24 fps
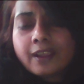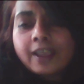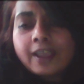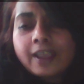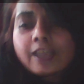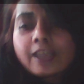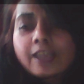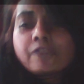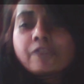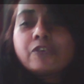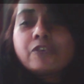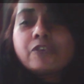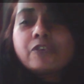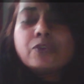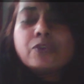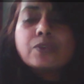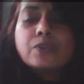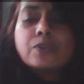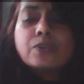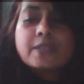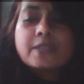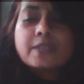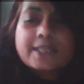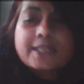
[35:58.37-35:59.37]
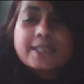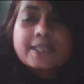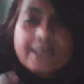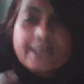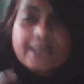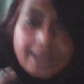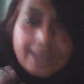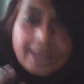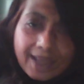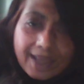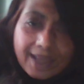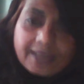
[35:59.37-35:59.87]
If you do the
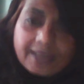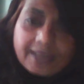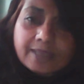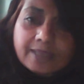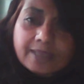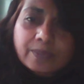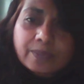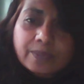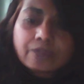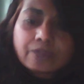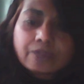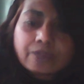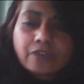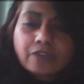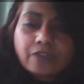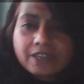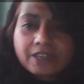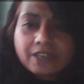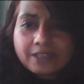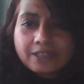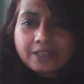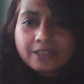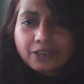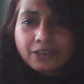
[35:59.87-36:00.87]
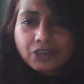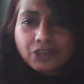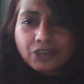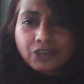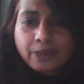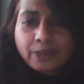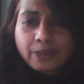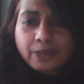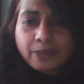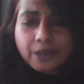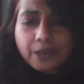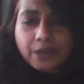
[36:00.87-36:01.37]
slightest bit of research
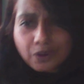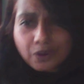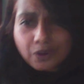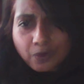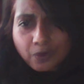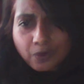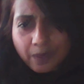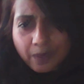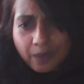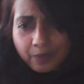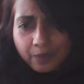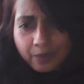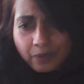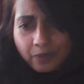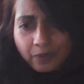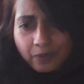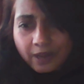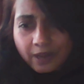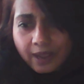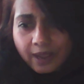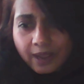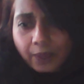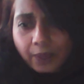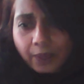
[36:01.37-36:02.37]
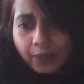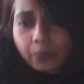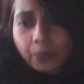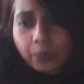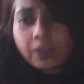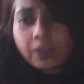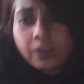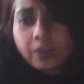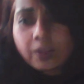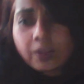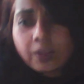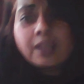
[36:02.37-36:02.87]
about neuroweaponry now,
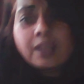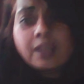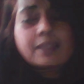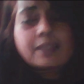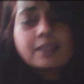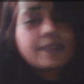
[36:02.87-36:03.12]
the